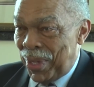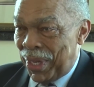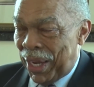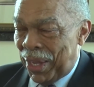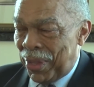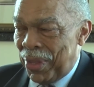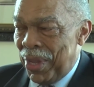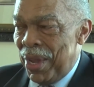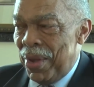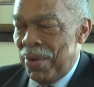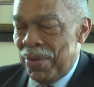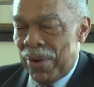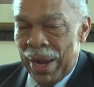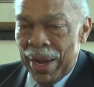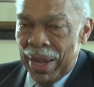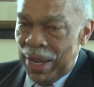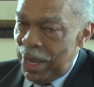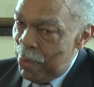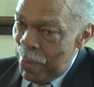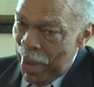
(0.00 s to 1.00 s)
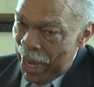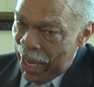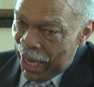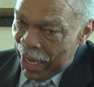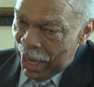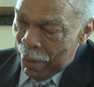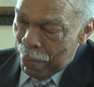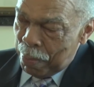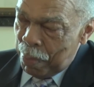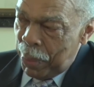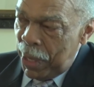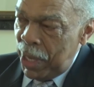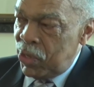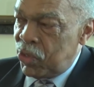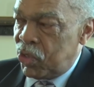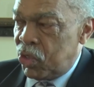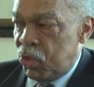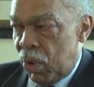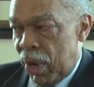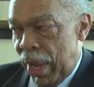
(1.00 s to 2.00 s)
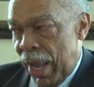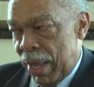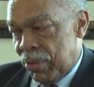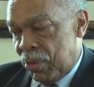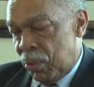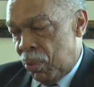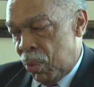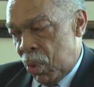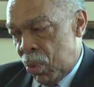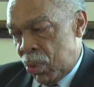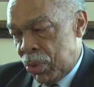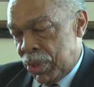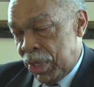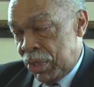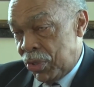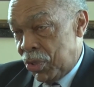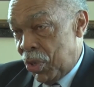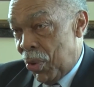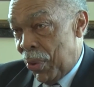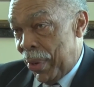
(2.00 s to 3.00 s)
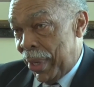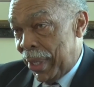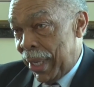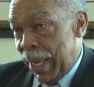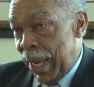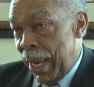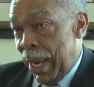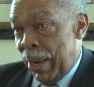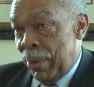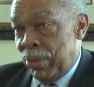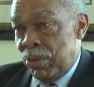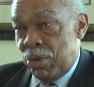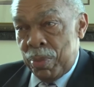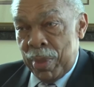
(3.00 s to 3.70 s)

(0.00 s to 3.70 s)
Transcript: will get, right. He may get impeached at the roads he's going down.